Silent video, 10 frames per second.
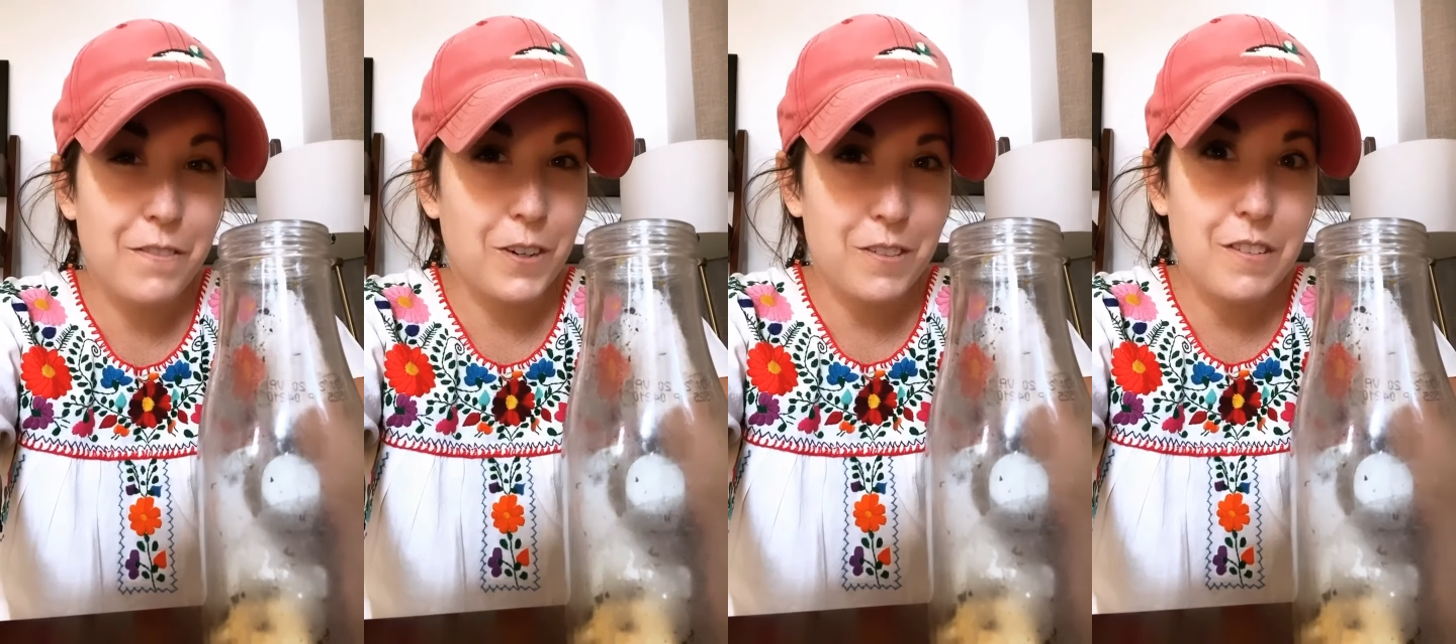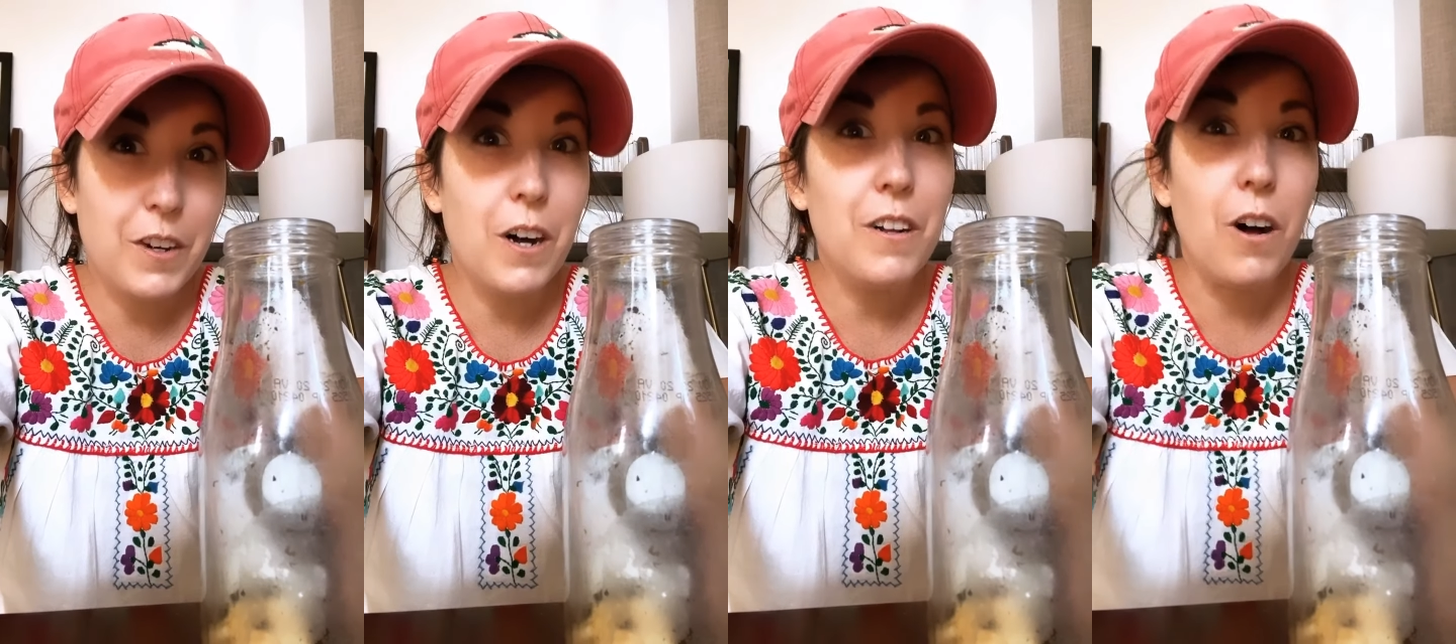First of
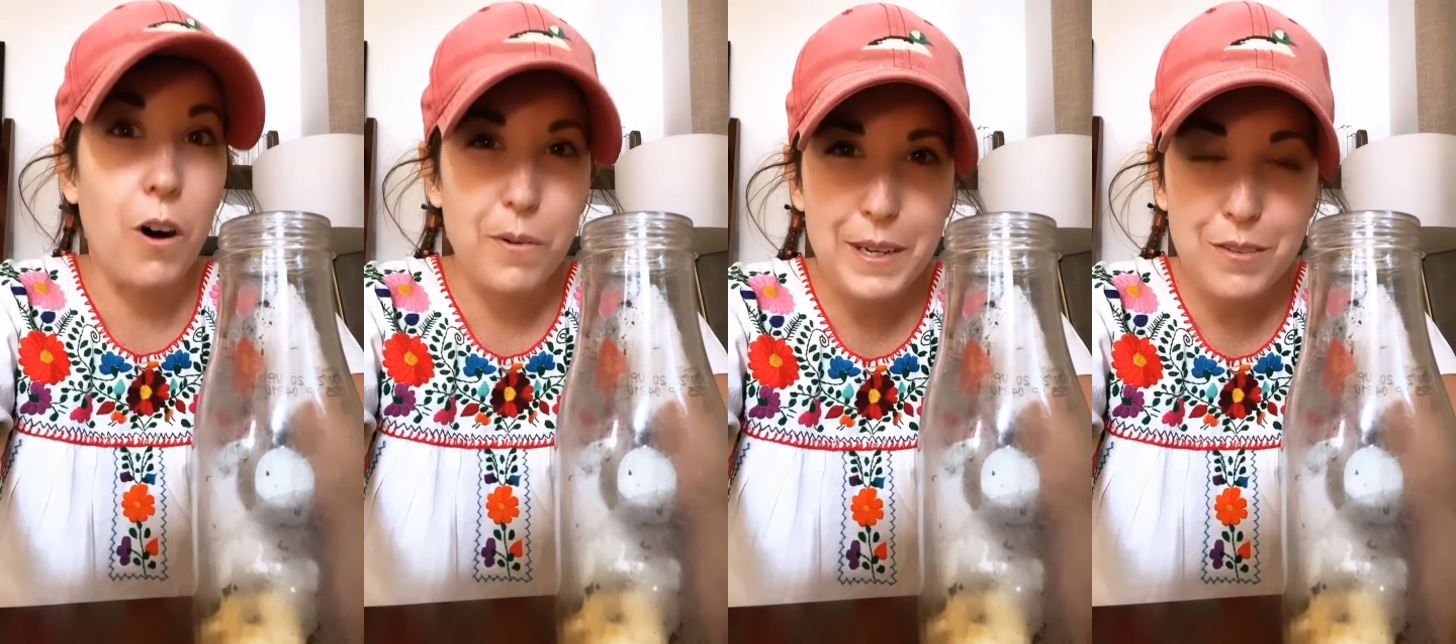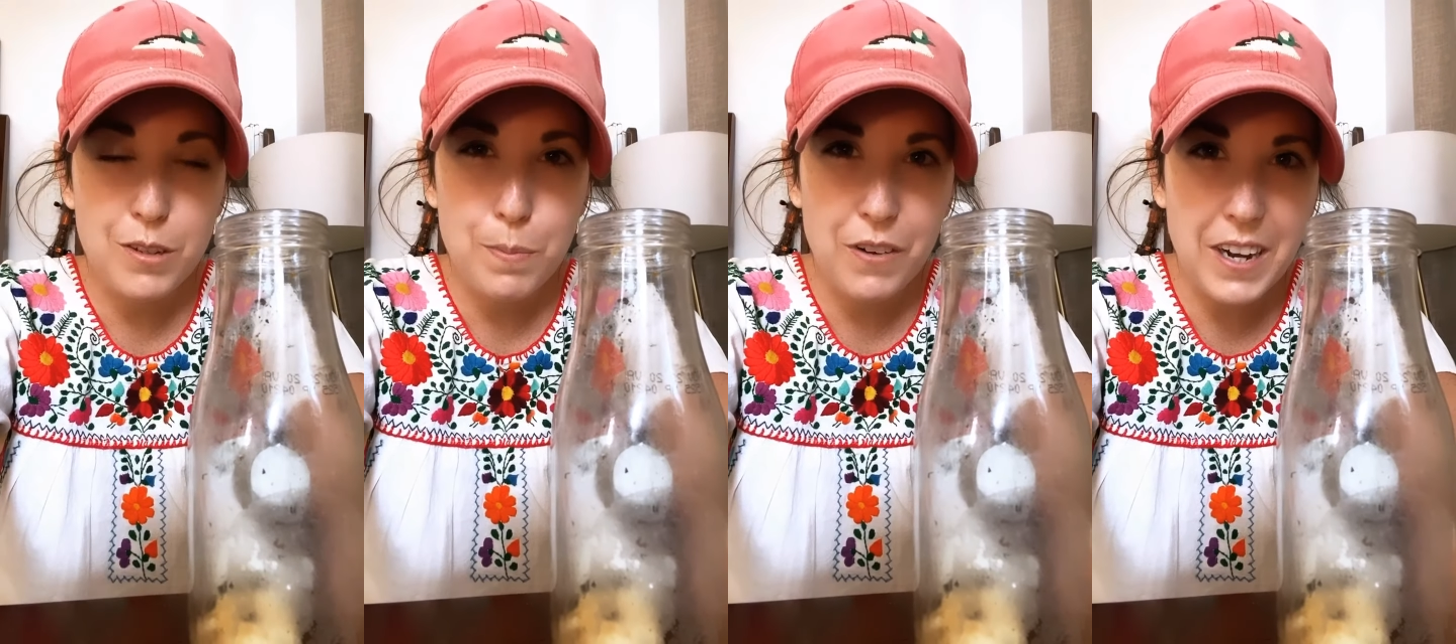all, always
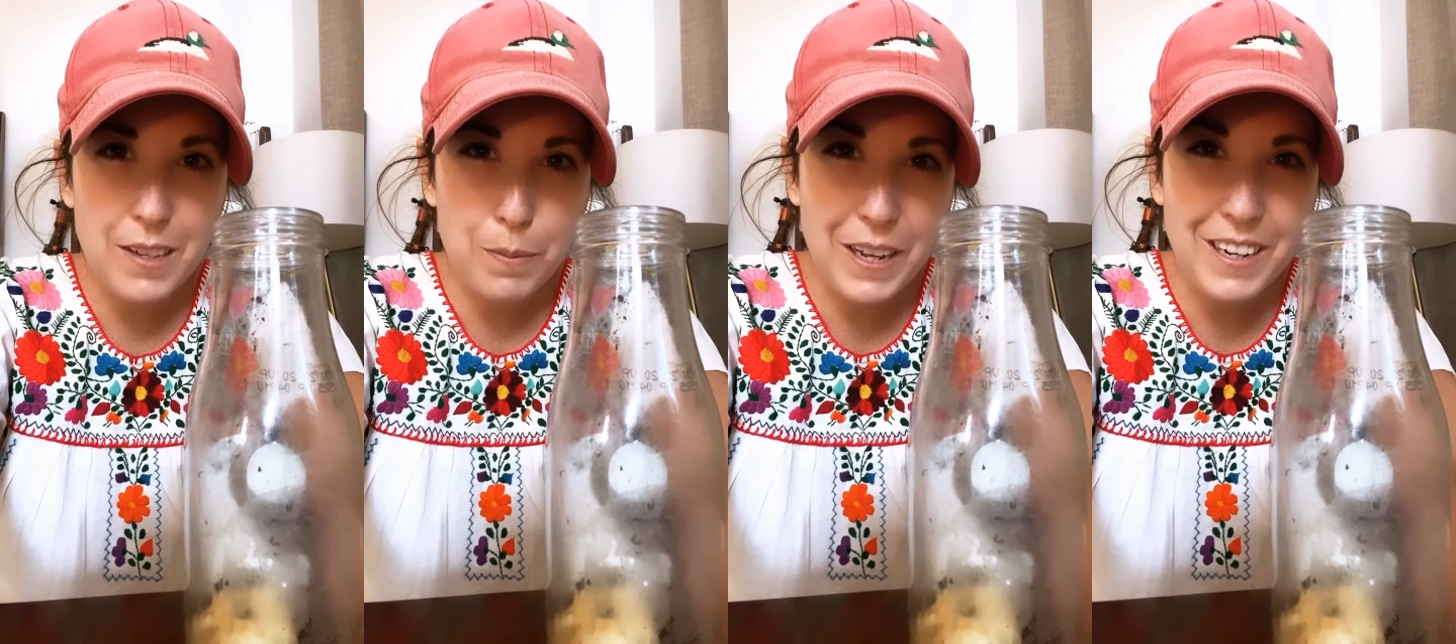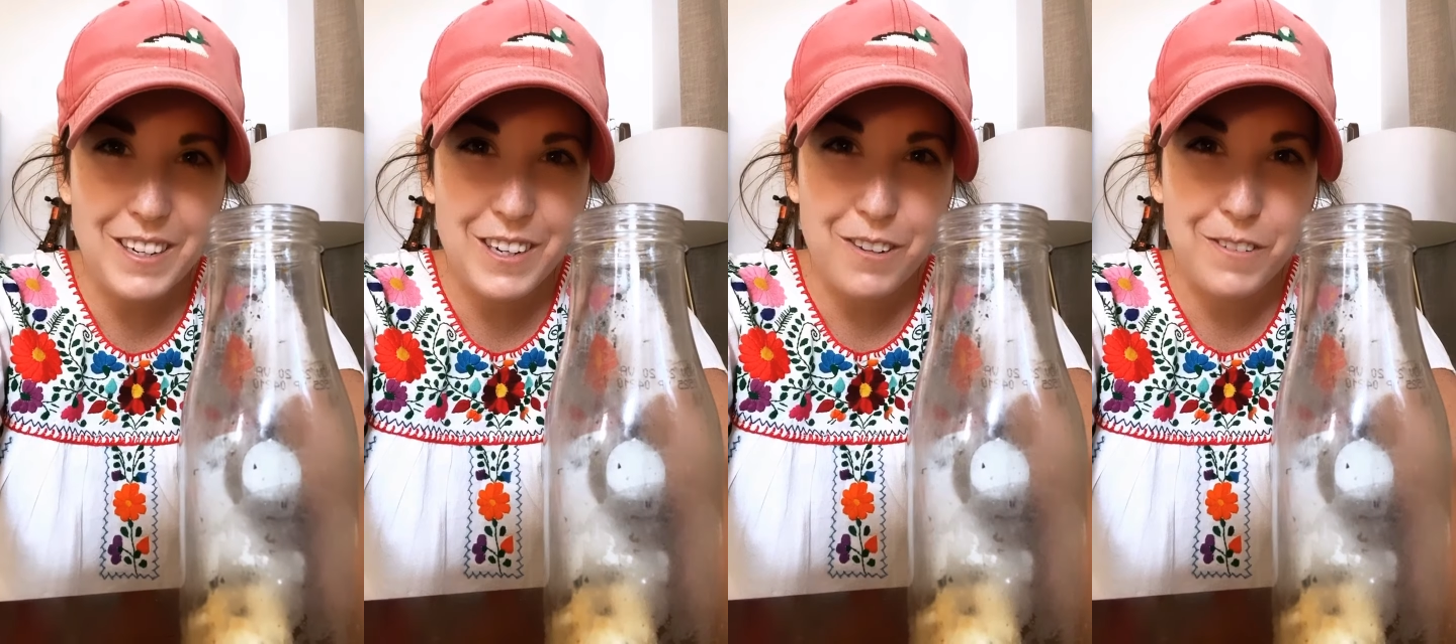supervised by an
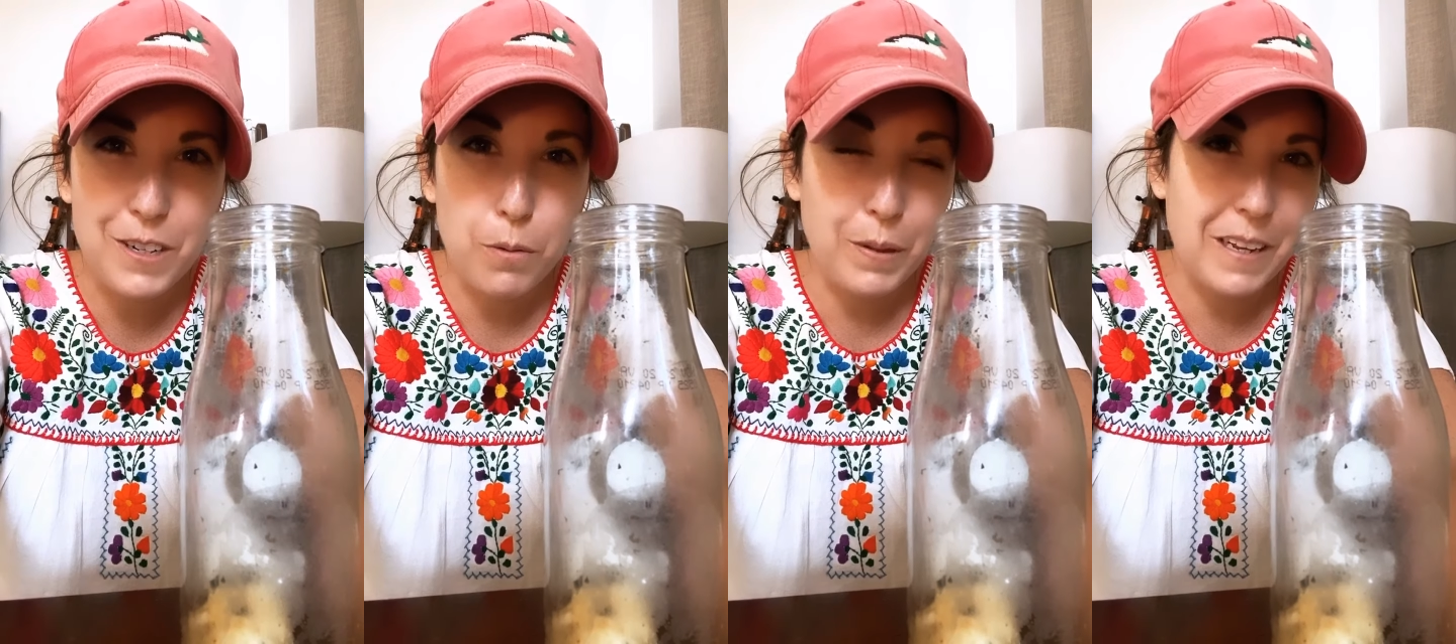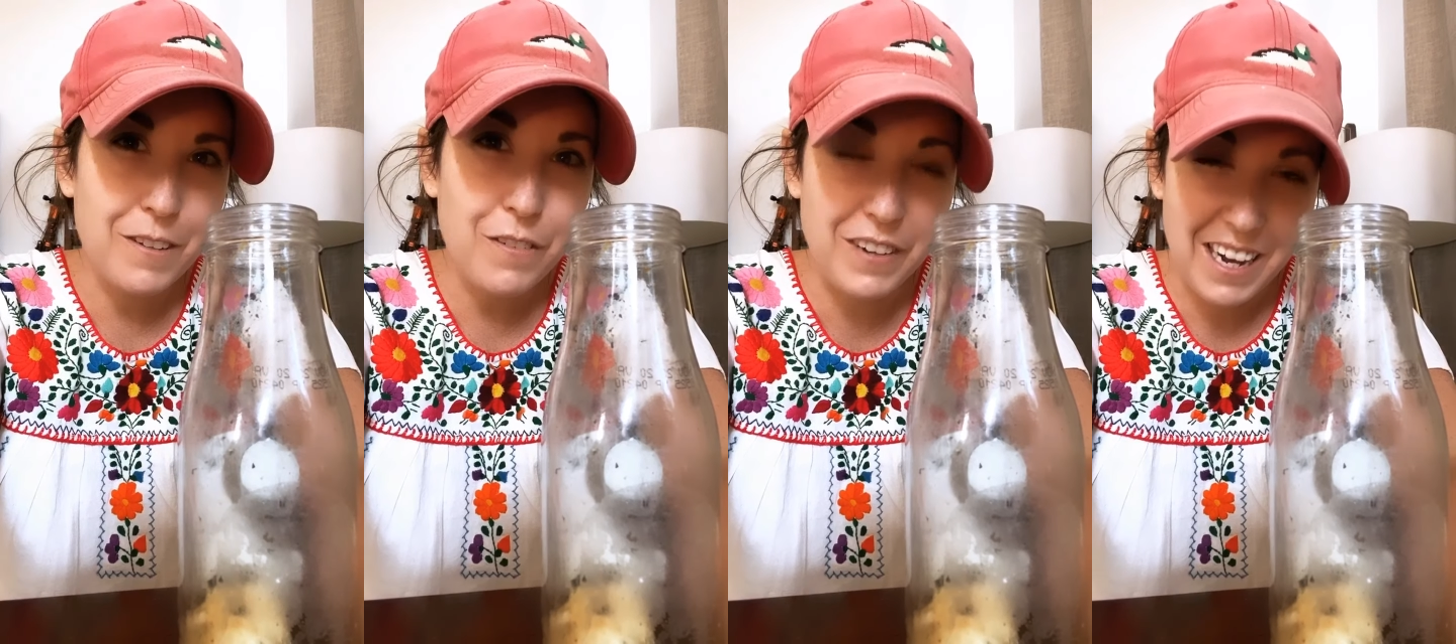adult when you're playing
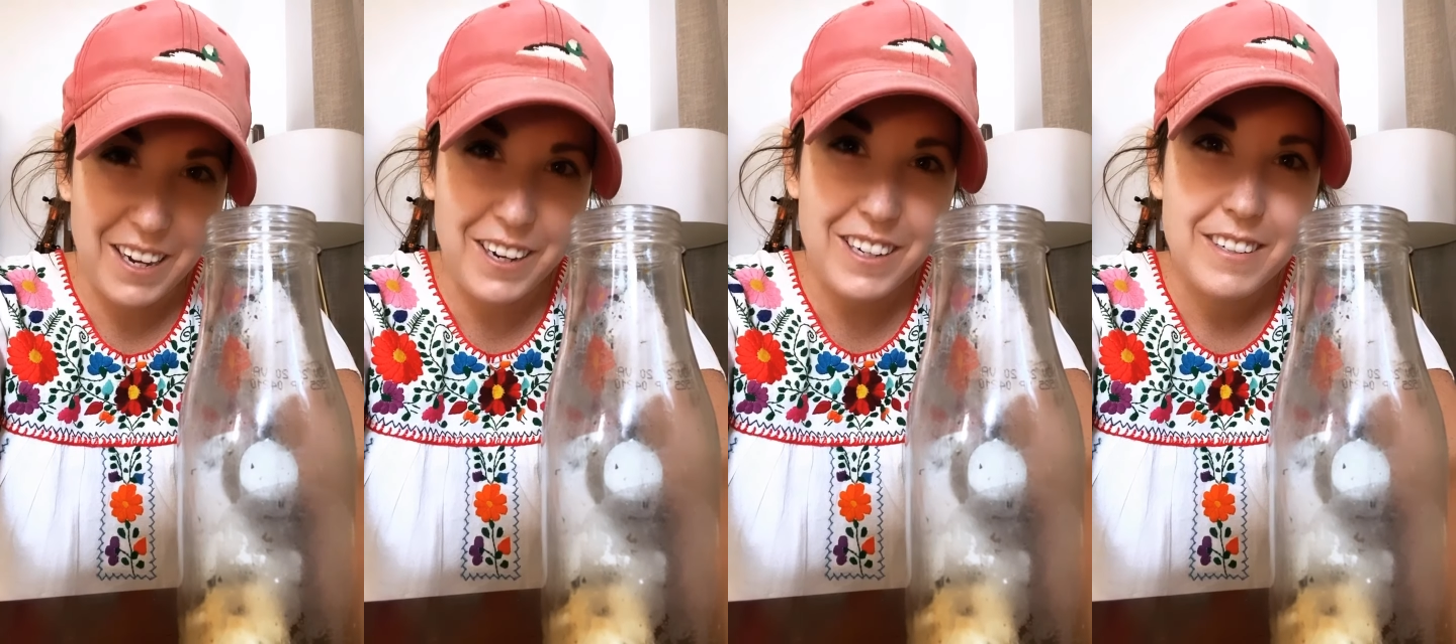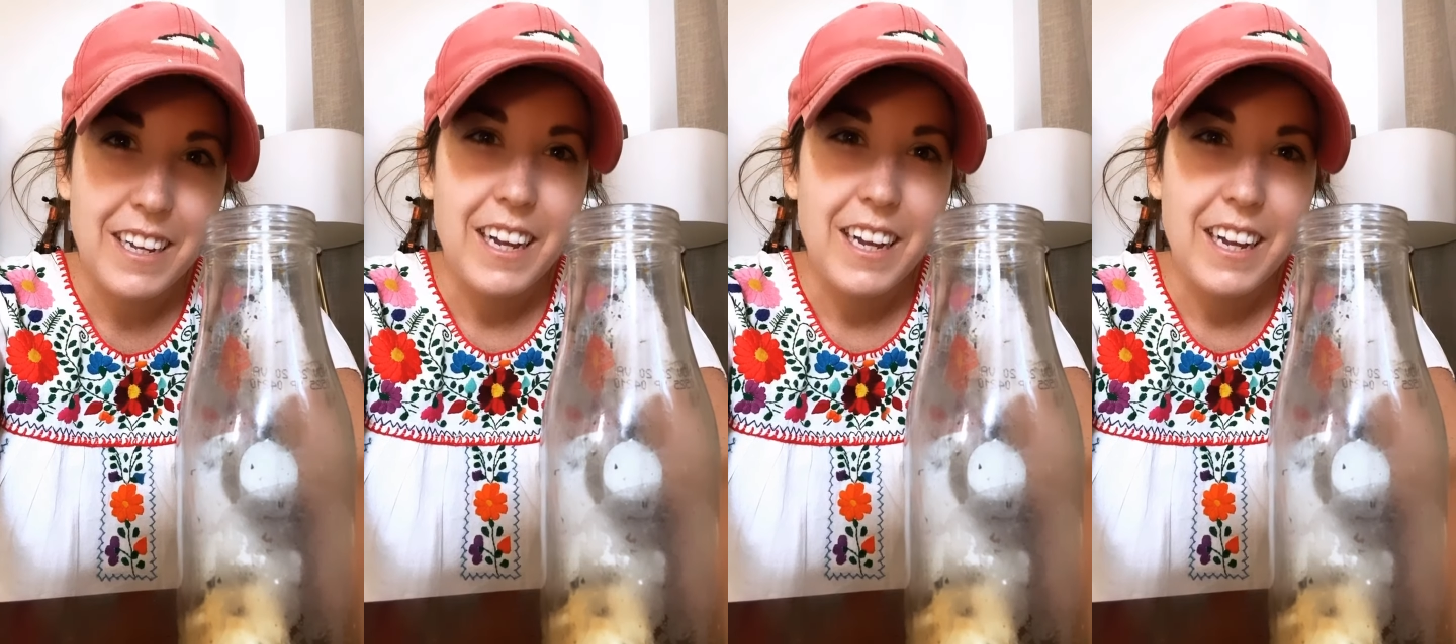with fire.